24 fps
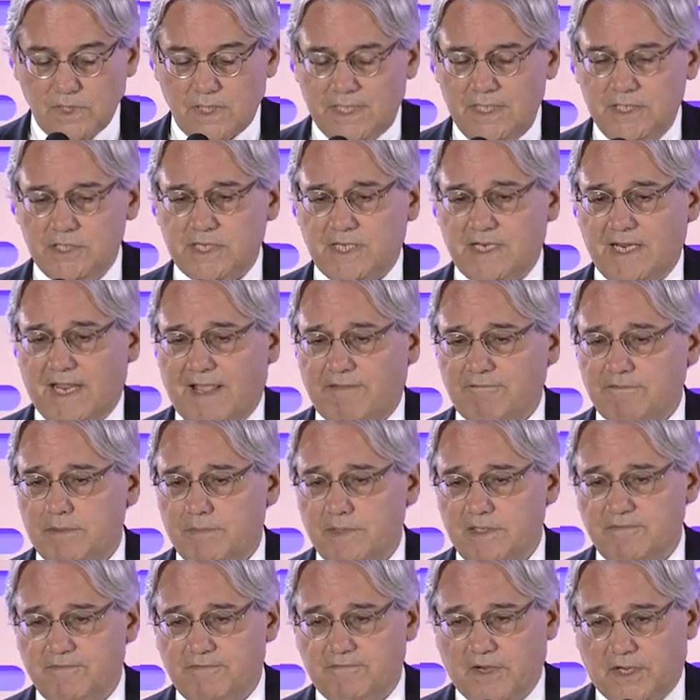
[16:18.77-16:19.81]
It's going to have to
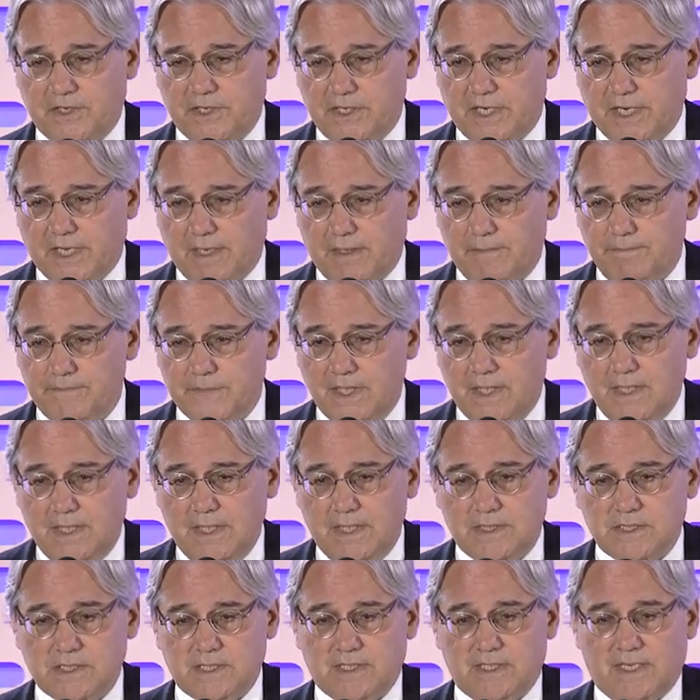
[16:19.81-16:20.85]
be funding.
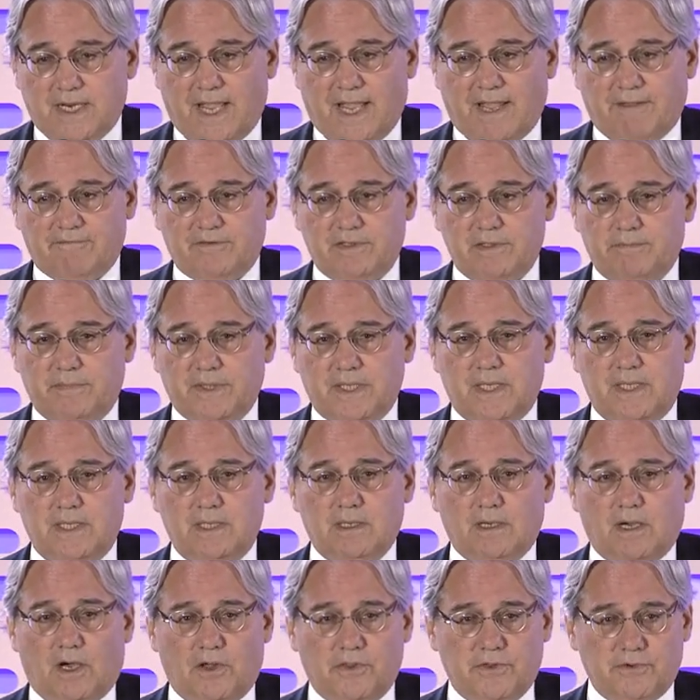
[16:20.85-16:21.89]
It's going to have to be
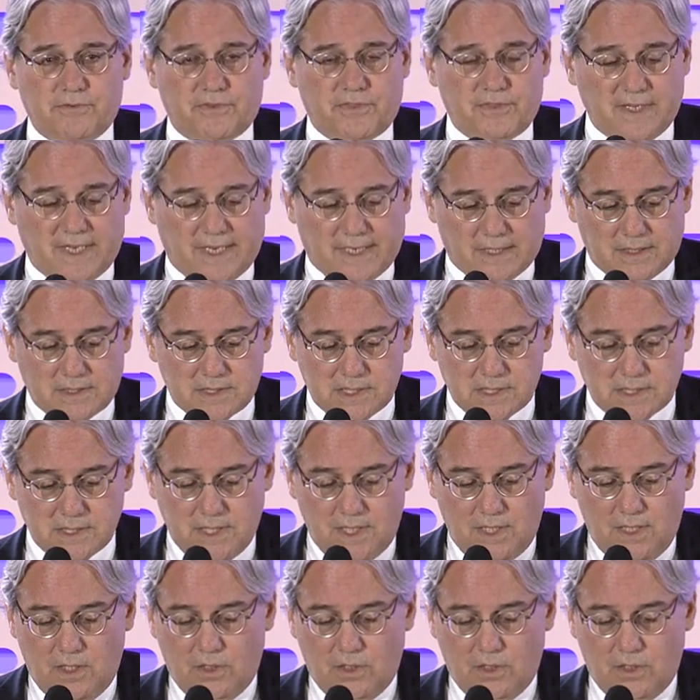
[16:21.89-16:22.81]
other things.